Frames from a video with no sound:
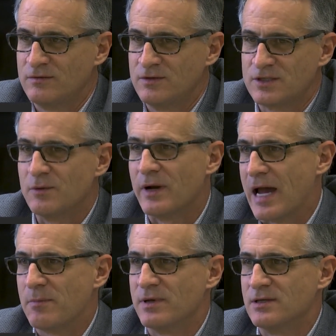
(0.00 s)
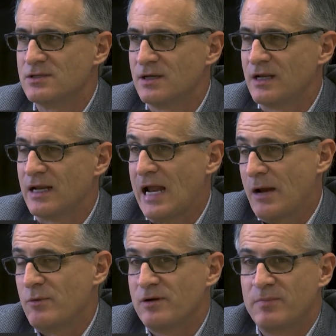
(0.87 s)
see what happens. And I
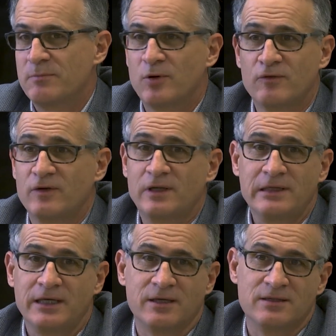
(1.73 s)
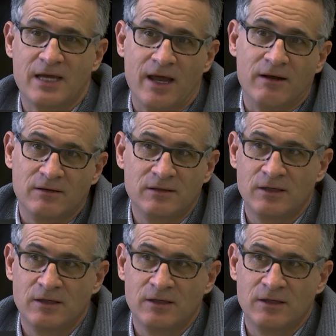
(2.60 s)
would have been perfectly content,